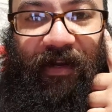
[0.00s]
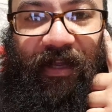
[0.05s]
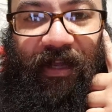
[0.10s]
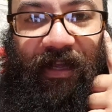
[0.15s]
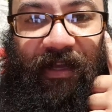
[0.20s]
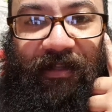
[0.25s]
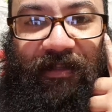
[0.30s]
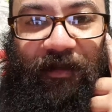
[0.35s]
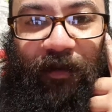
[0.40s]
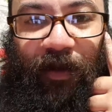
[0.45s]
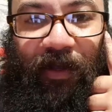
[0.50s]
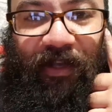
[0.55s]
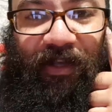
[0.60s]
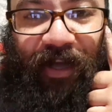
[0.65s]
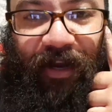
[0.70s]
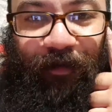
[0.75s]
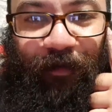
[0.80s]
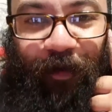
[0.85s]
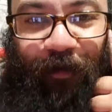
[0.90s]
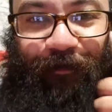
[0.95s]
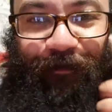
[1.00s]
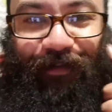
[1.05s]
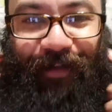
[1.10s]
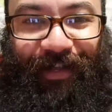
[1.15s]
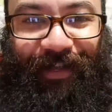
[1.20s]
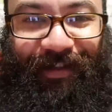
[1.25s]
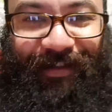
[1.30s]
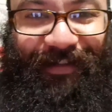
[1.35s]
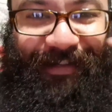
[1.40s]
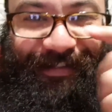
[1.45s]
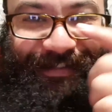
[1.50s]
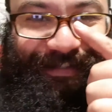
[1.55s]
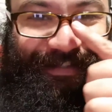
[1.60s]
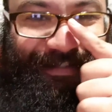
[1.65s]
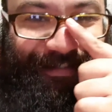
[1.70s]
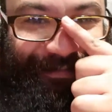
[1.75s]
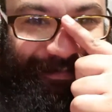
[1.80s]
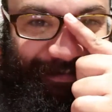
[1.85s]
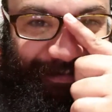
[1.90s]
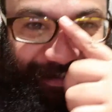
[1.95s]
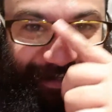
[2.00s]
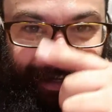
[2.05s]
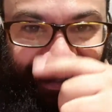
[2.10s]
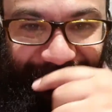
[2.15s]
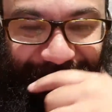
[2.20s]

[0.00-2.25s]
out here doing gun reviews